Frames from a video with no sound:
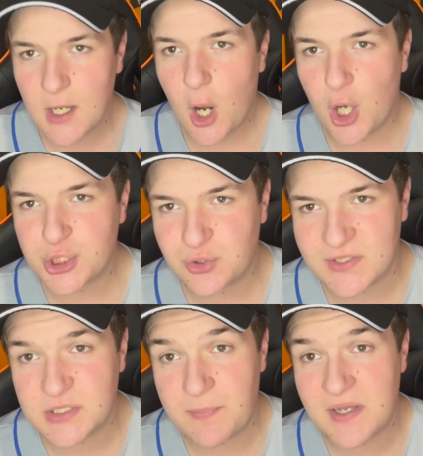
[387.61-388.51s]
Oscar
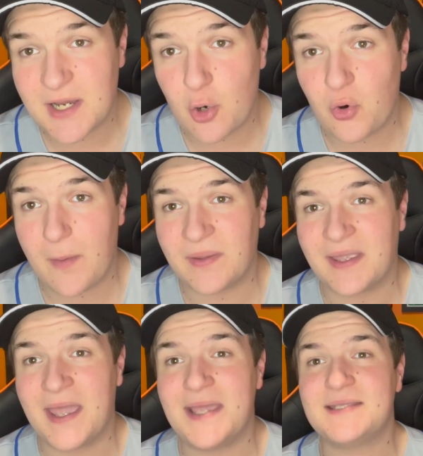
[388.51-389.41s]
Estupiñán grabbing
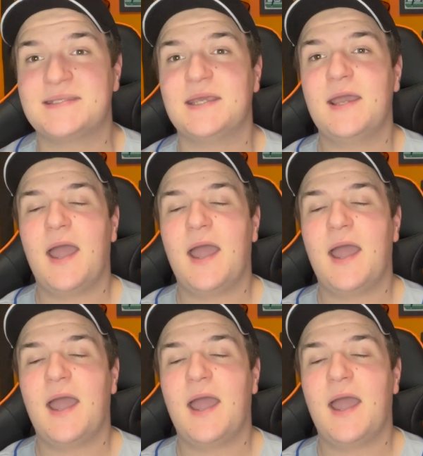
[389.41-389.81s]
his